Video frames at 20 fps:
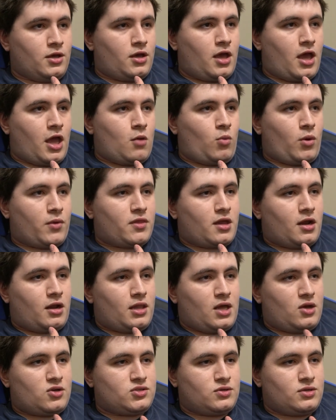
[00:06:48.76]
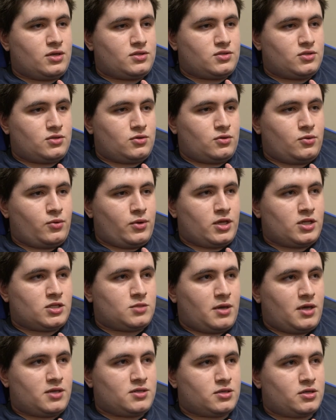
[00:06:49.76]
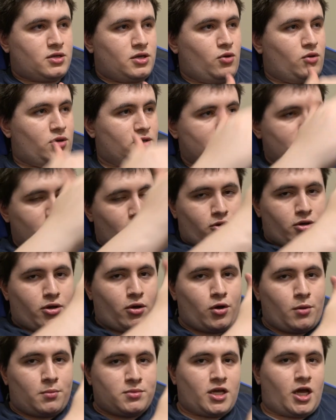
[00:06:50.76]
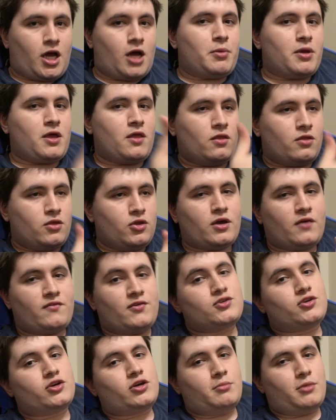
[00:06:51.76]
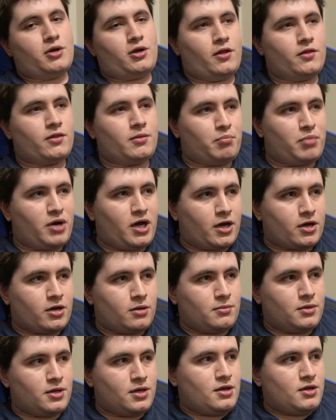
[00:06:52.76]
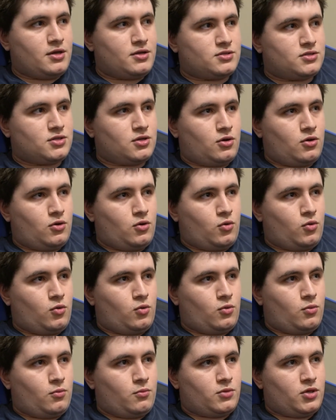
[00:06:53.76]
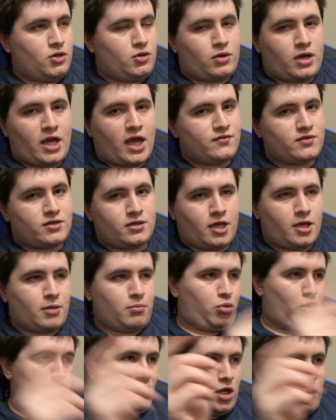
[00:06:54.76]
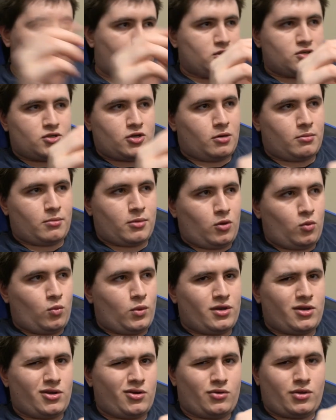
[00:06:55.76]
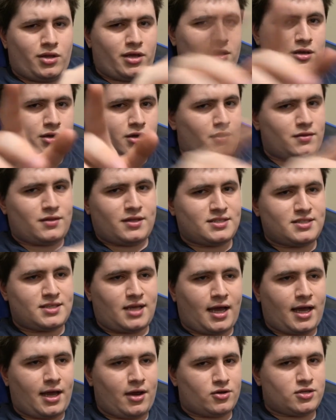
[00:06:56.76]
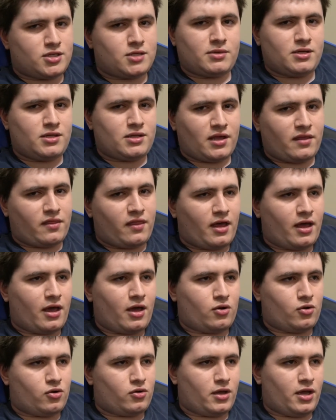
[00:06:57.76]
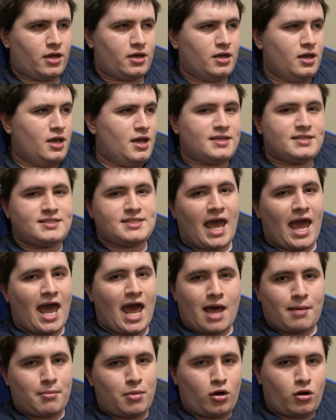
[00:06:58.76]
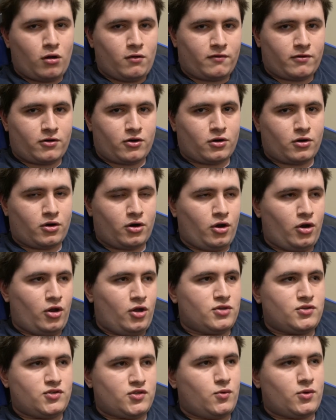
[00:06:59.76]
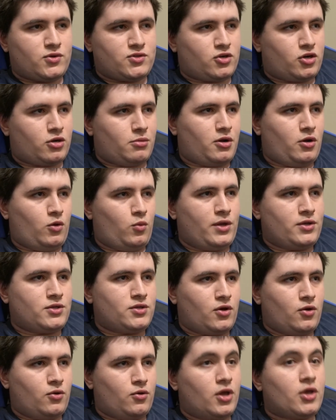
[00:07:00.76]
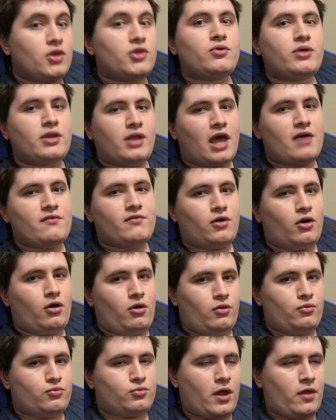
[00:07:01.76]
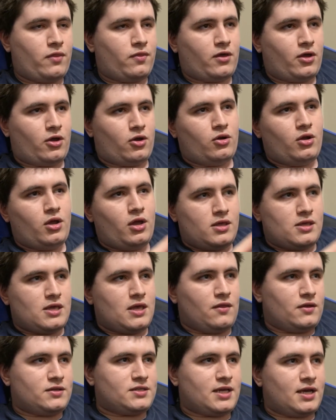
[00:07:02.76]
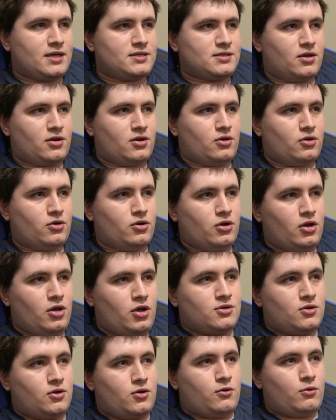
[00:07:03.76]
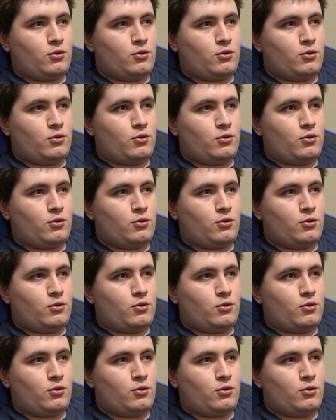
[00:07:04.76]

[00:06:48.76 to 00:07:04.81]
And what that allows you to do is basically you can see your code up top, and then you have a terminal on the bottom, so you don't have to like pull up a terminal window like on the side or something like that, or like tab over to a terminal window. You can have it all right there in the text editor. So